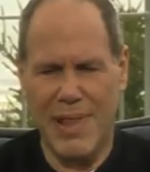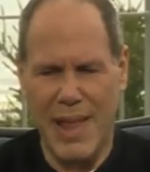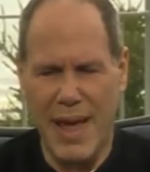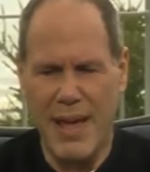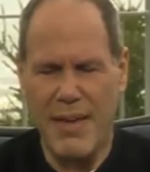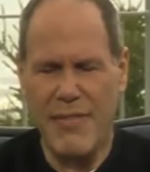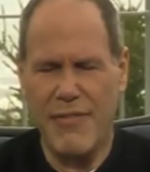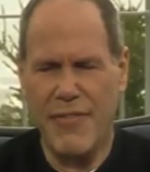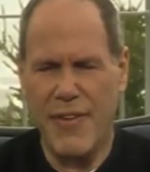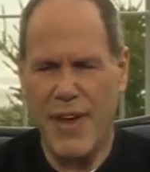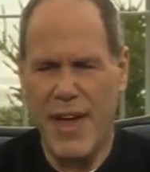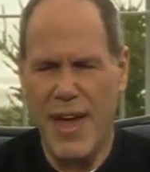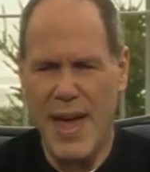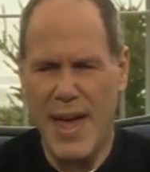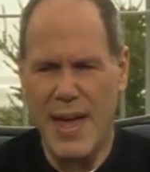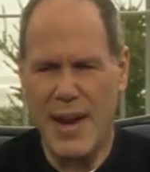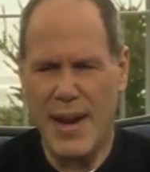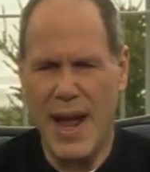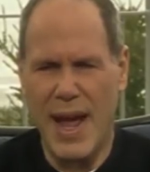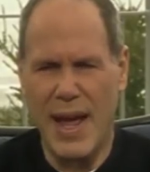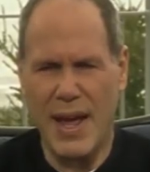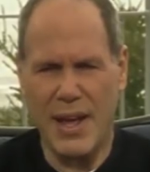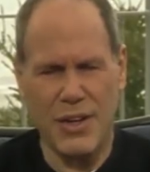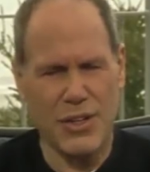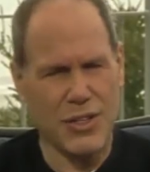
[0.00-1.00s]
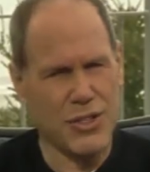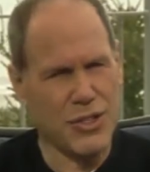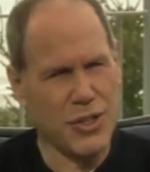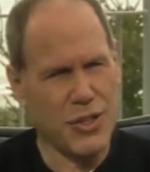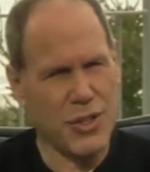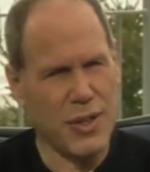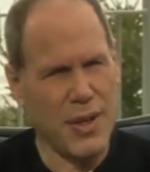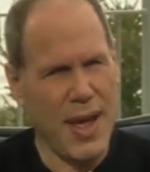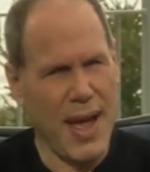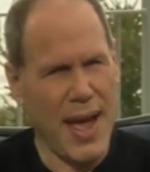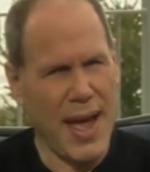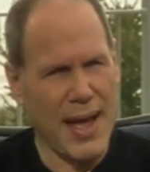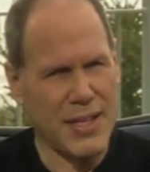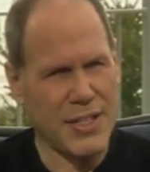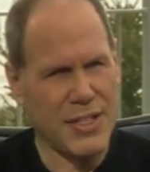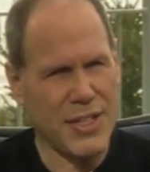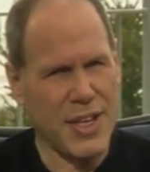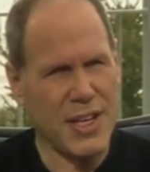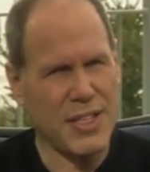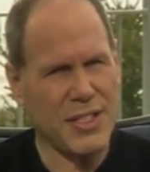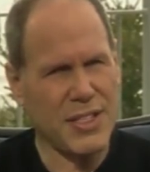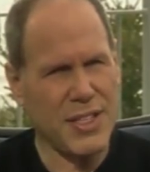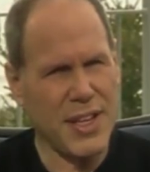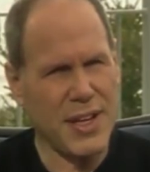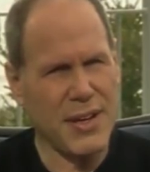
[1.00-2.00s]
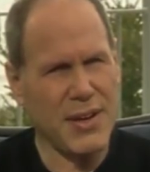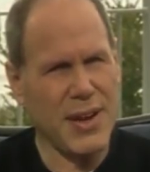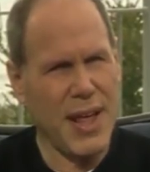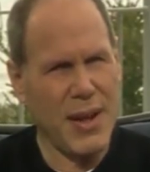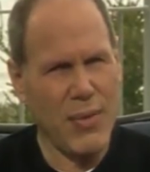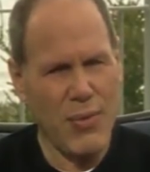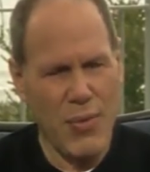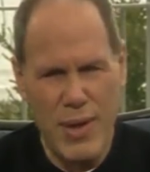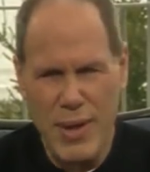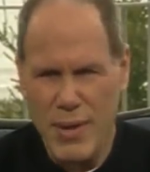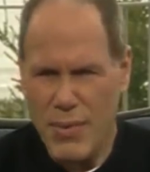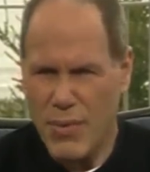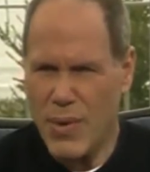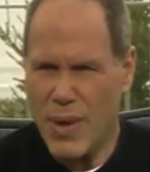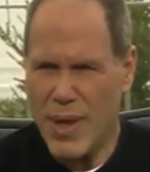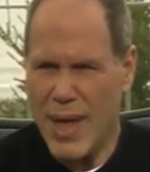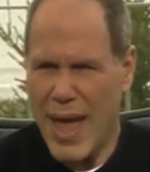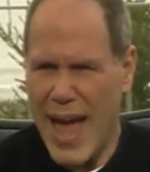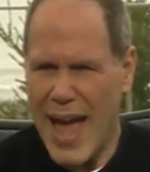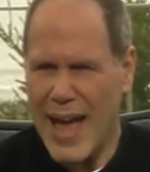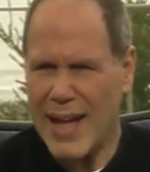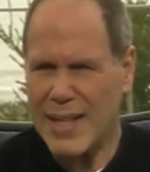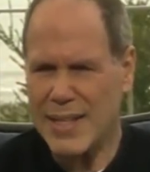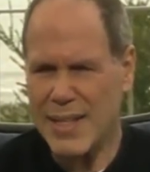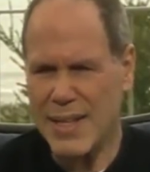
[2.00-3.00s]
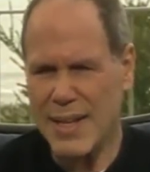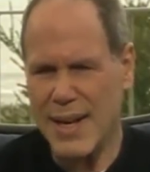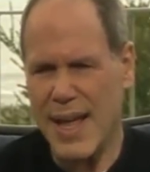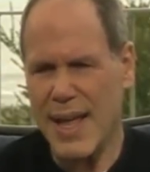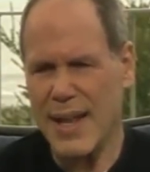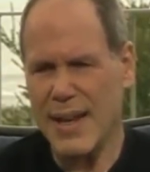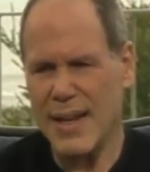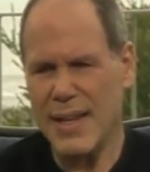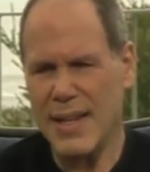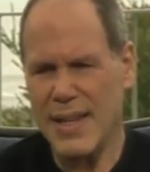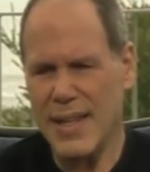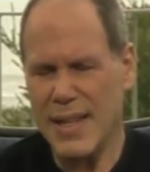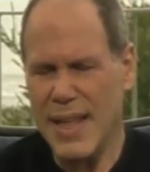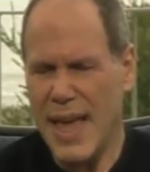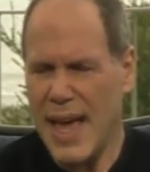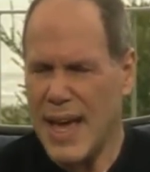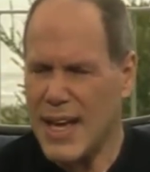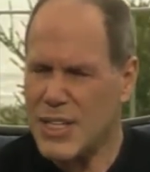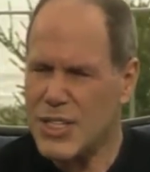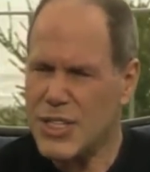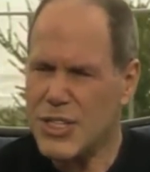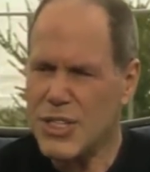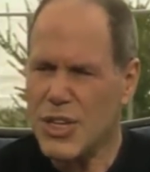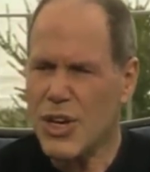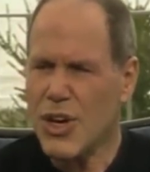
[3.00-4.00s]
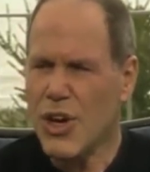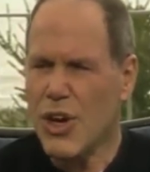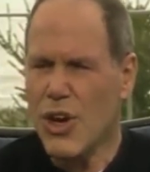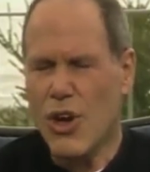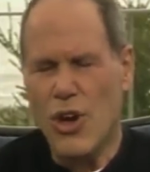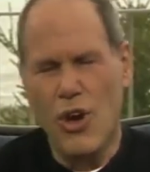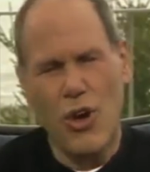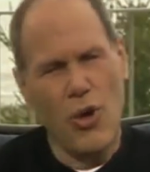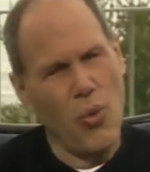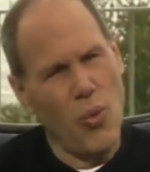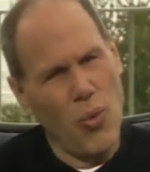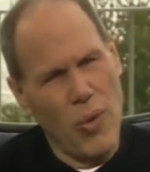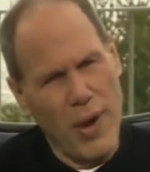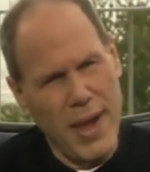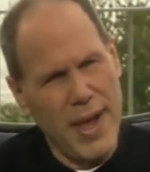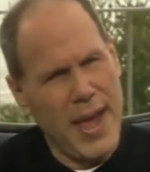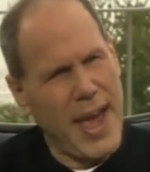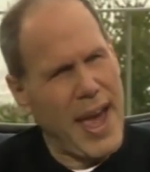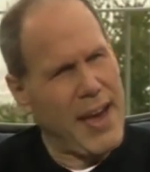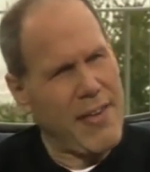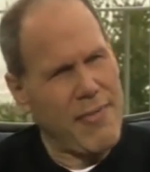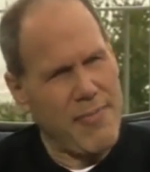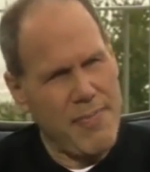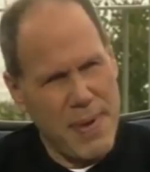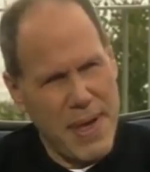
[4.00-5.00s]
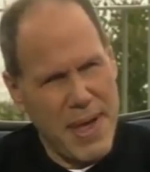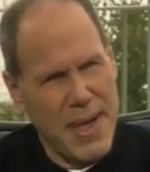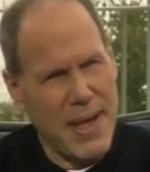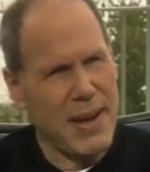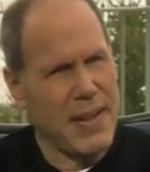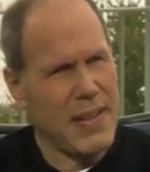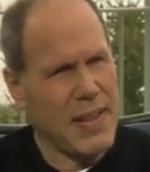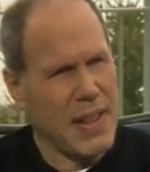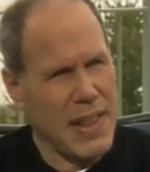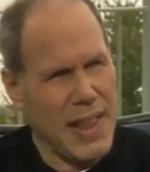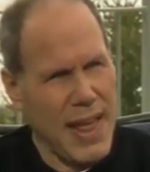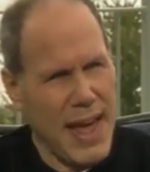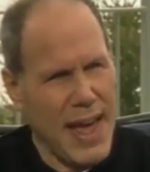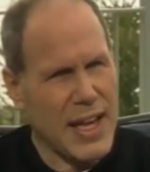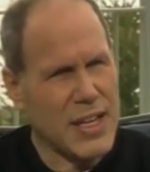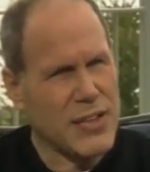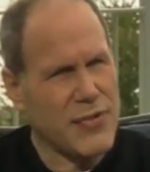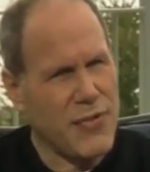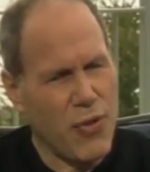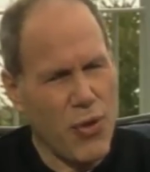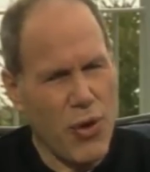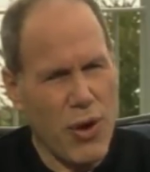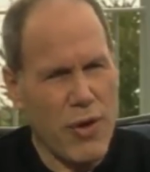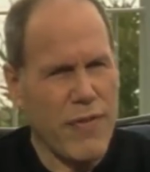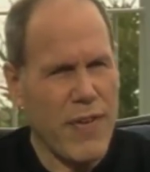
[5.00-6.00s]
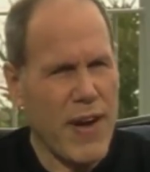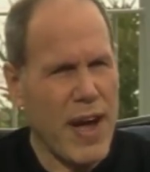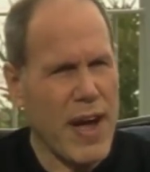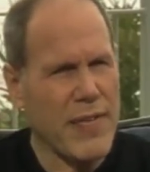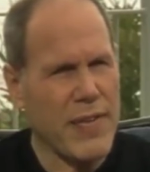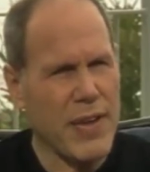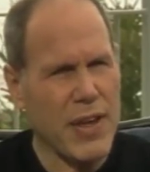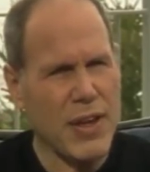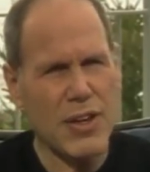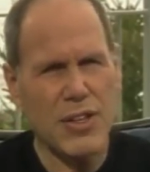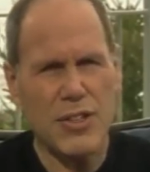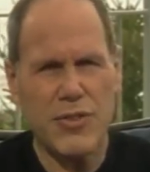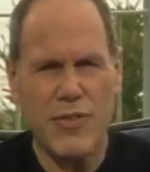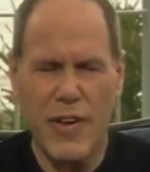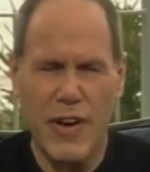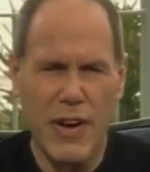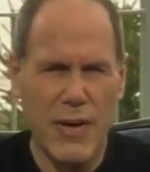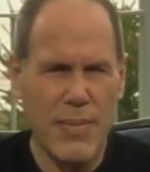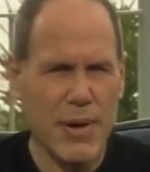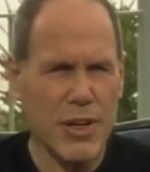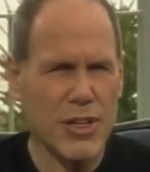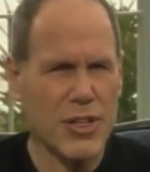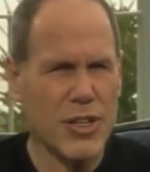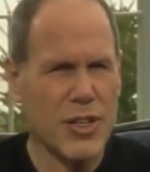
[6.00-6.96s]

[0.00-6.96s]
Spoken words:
life, and I understood the assets, and we acted. And yes, we have been in the last 4 or 5 years very